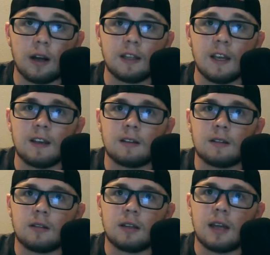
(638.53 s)
I think
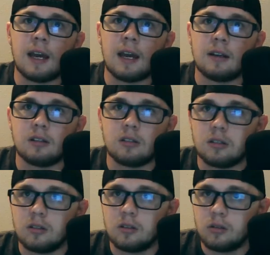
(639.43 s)
that
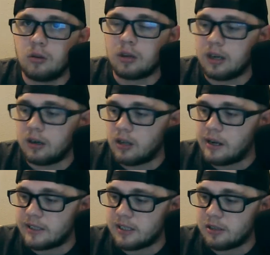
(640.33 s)
North
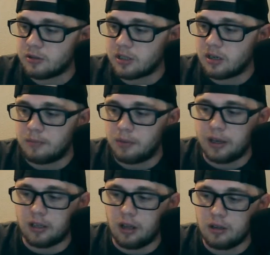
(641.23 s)
Carolina Central is going to
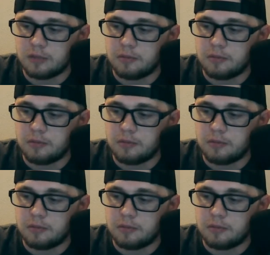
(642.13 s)
play close,